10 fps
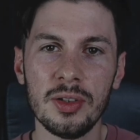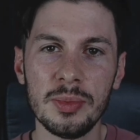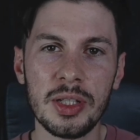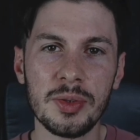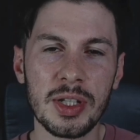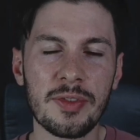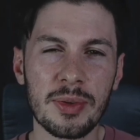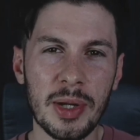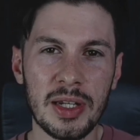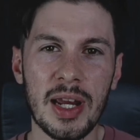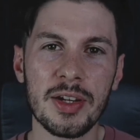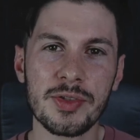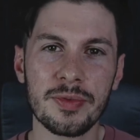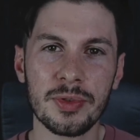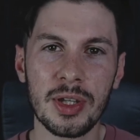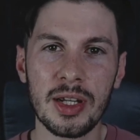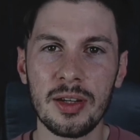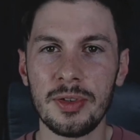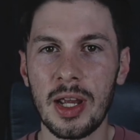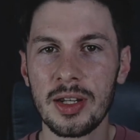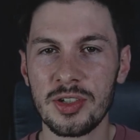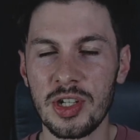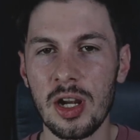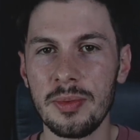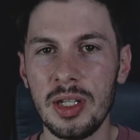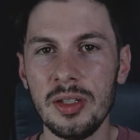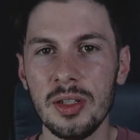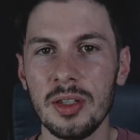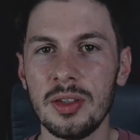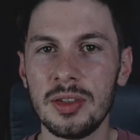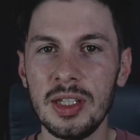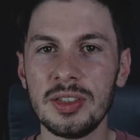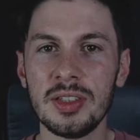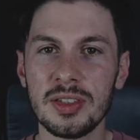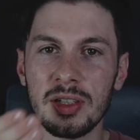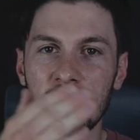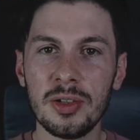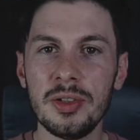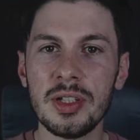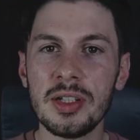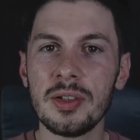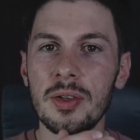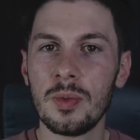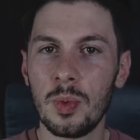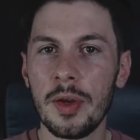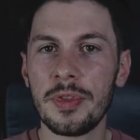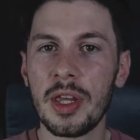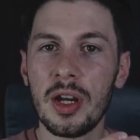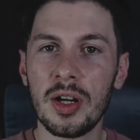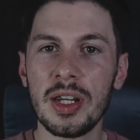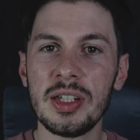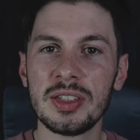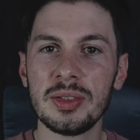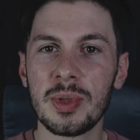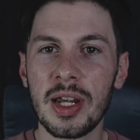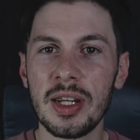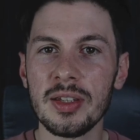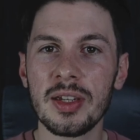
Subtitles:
normally you would have to pay extra for that if you had a Xiaomi. This is included with the iEZway